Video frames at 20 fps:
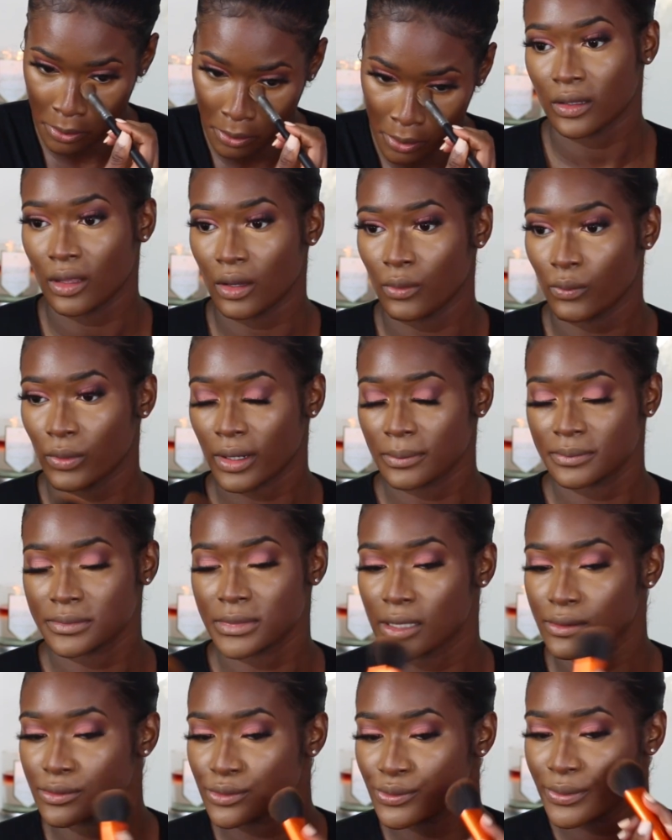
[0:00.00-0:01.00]
And then when I'm
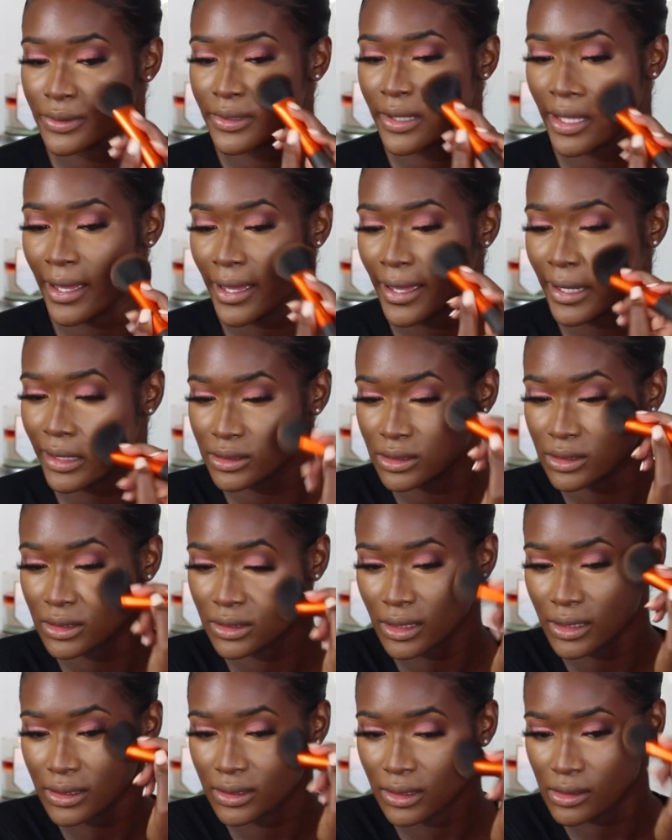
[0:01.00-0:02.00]
done doing that, I
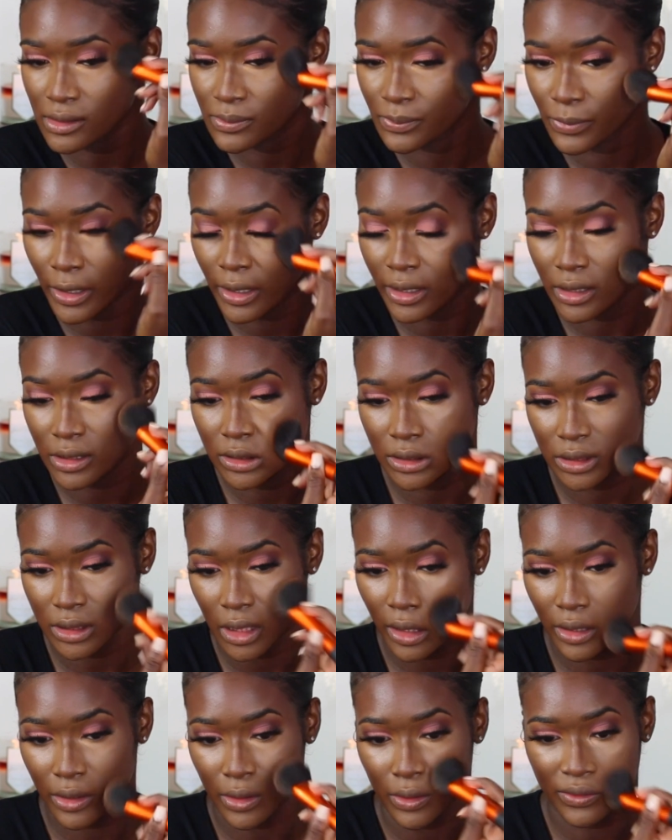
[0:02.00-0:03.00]
just take this brush
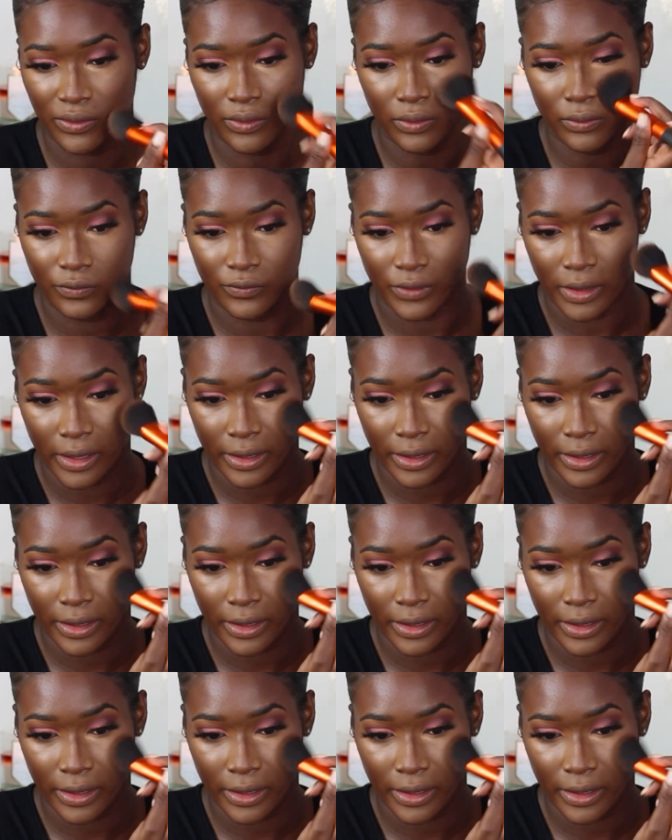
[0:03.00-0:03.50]
and go over